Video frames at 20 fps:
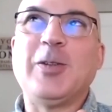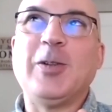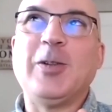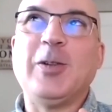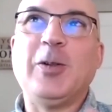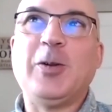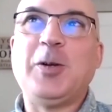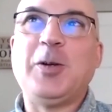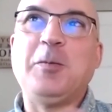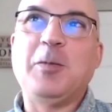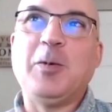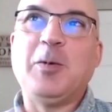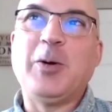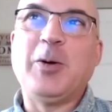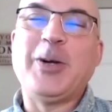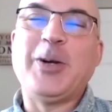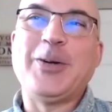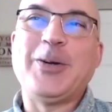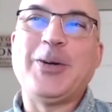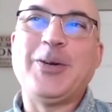learn
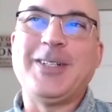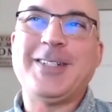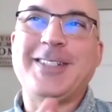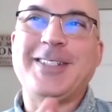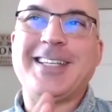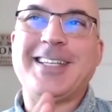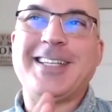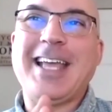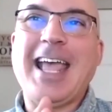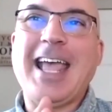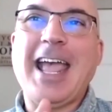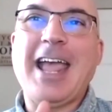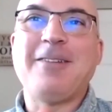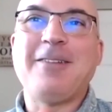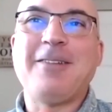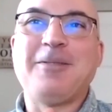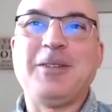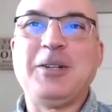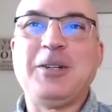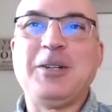more, which is
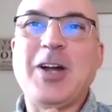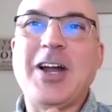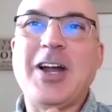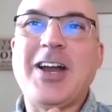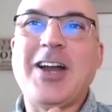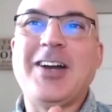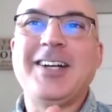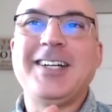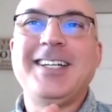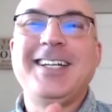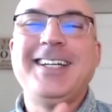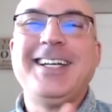everywhere.